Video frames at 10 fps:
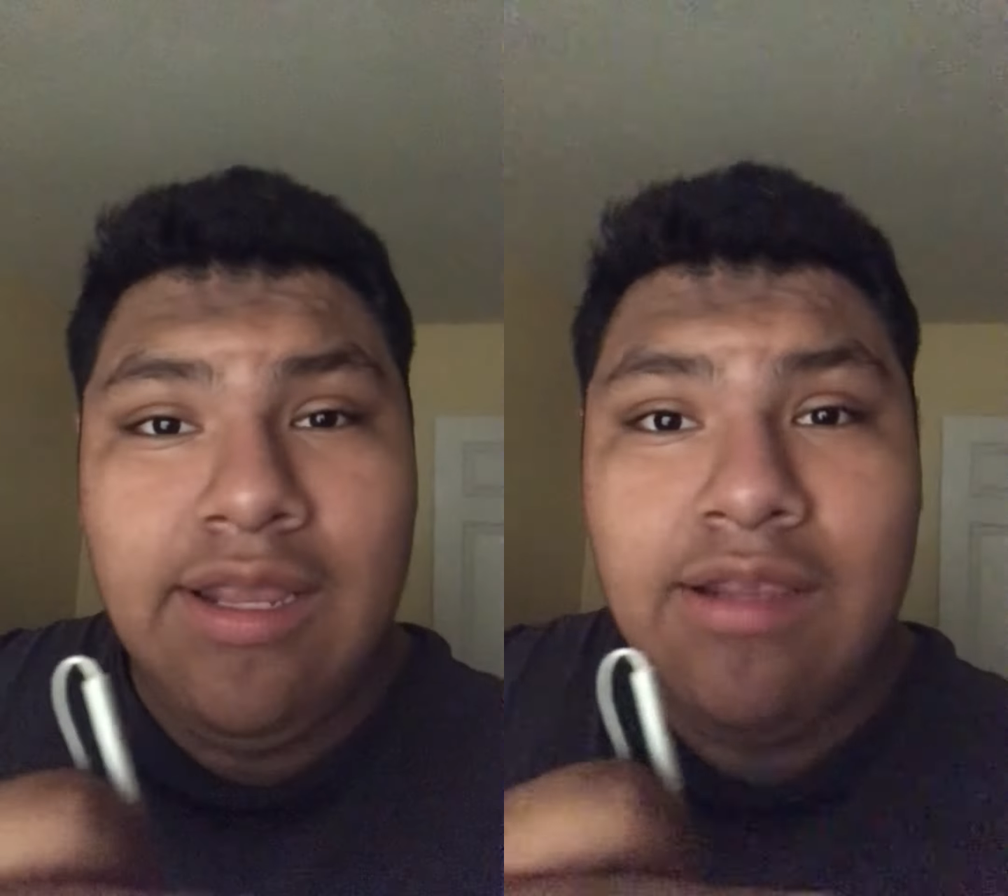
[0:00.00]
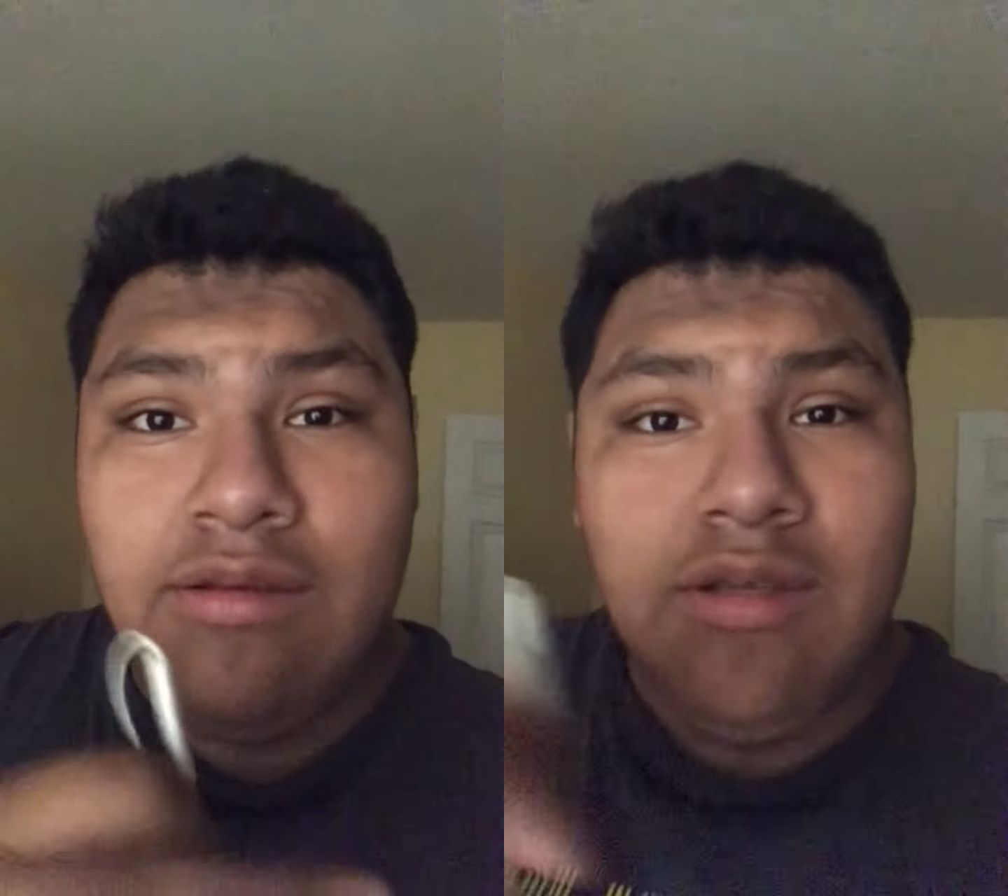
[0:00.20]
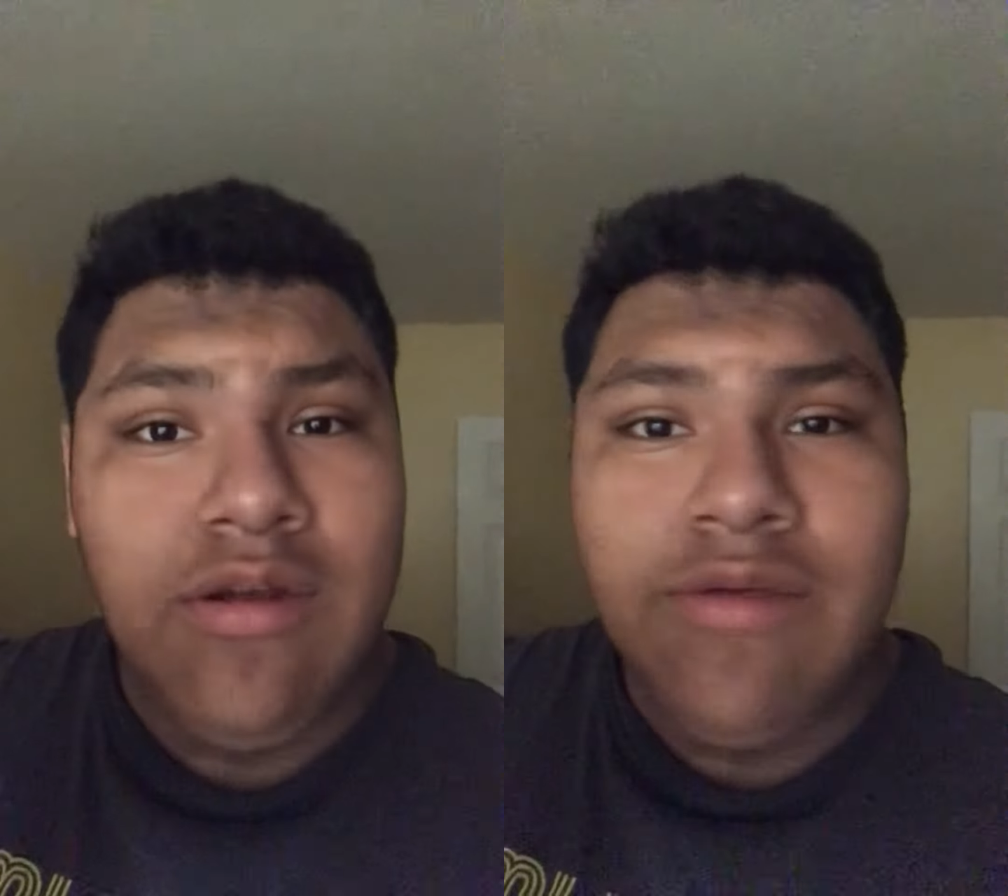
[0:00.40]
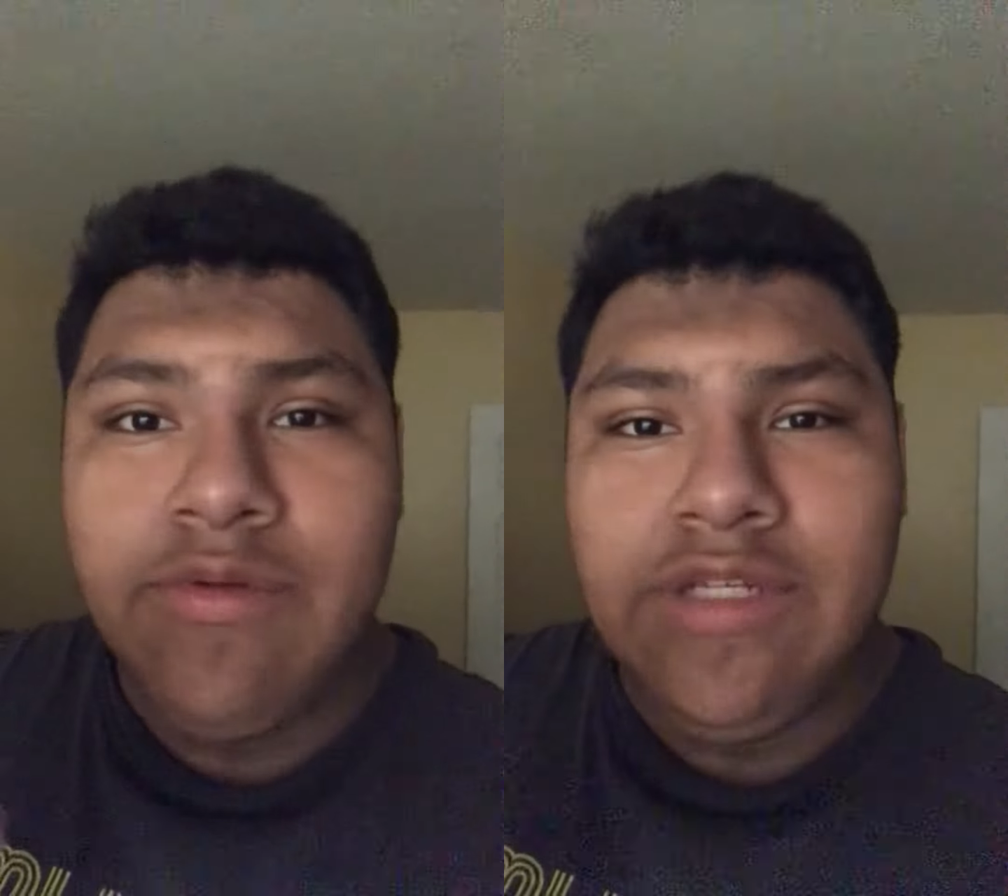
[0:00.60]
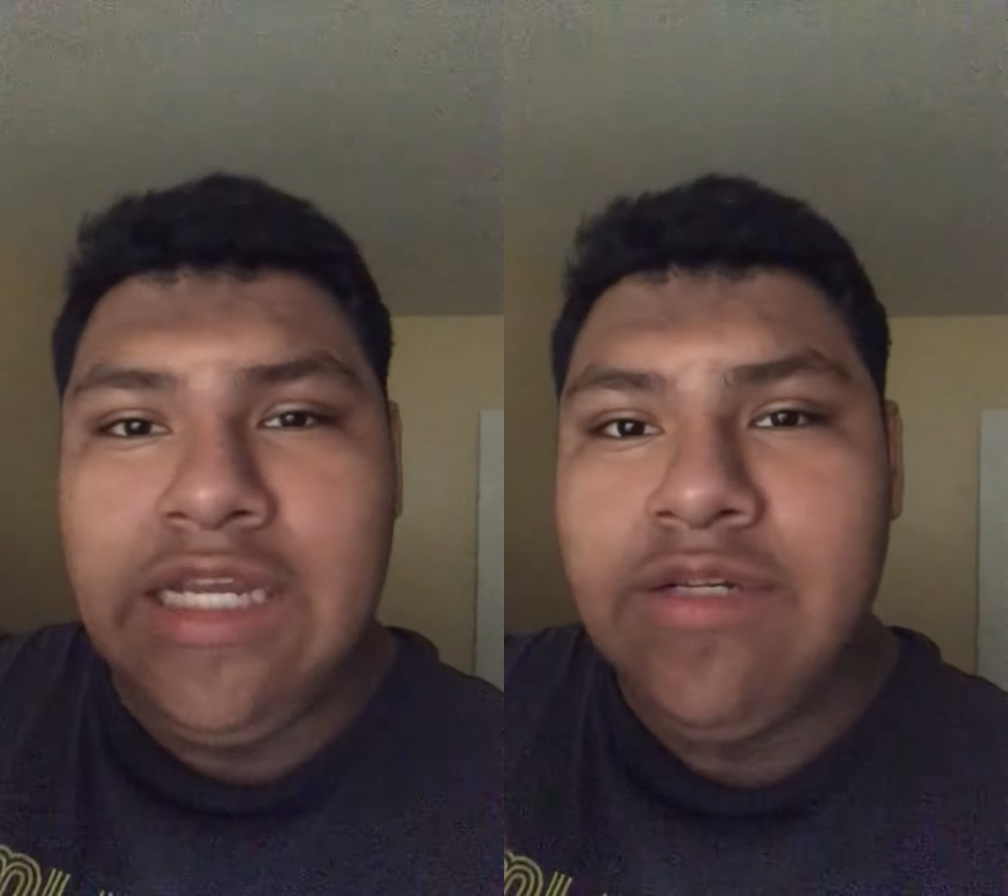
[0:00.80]
and you can
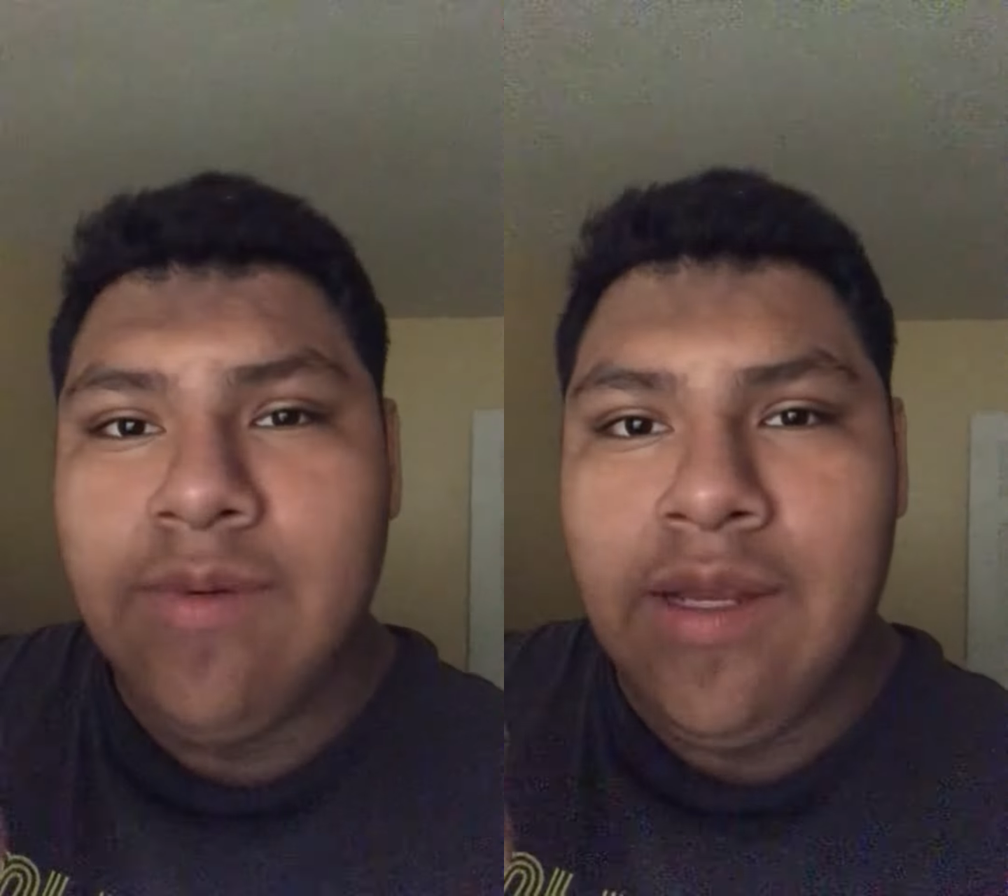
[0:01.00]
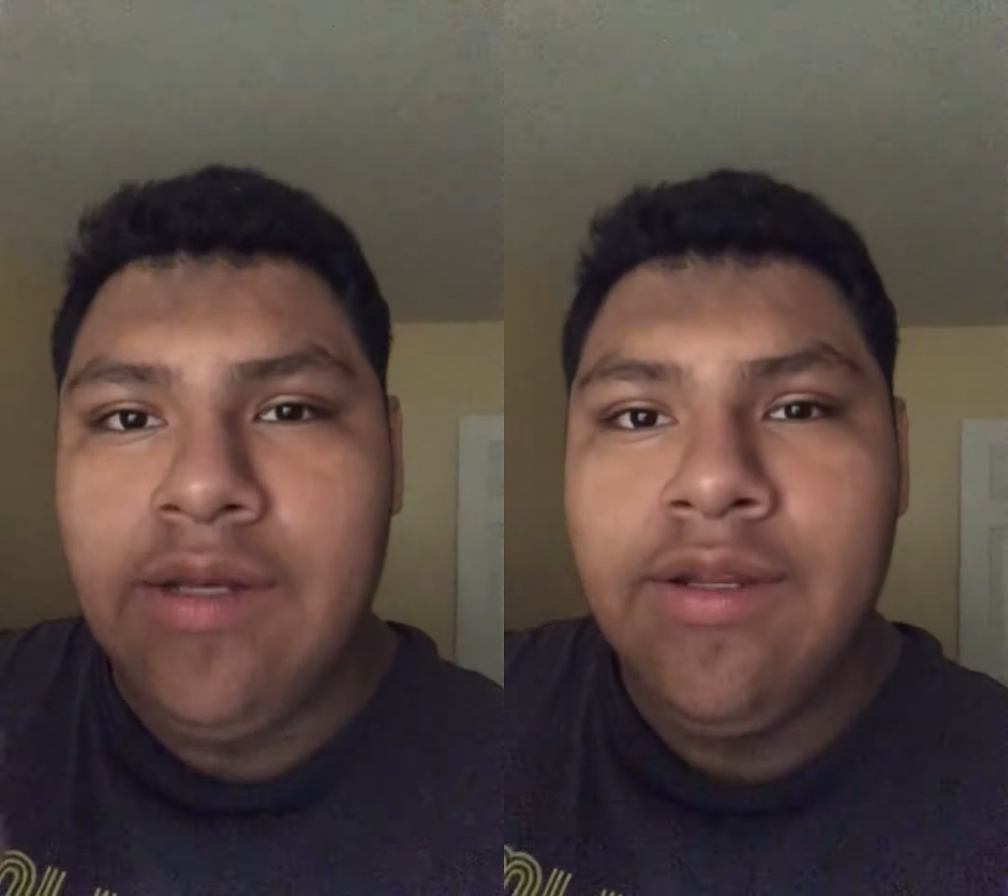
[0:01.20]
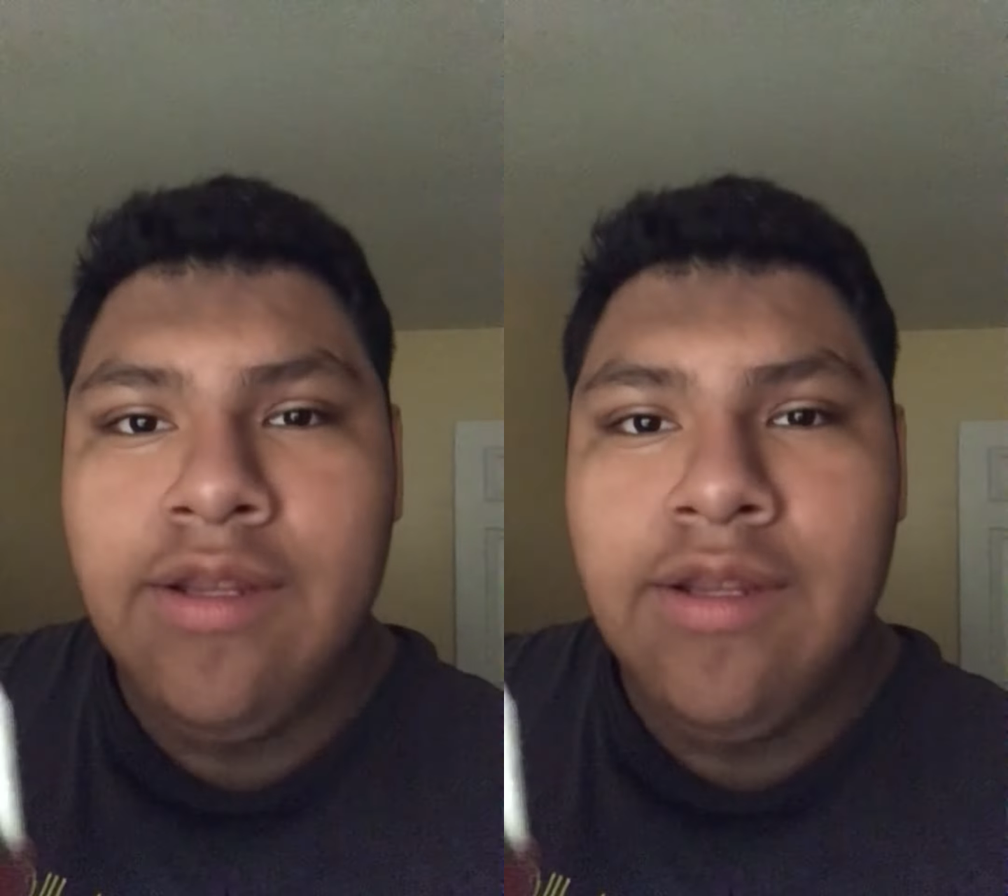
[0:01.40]
always change your mind.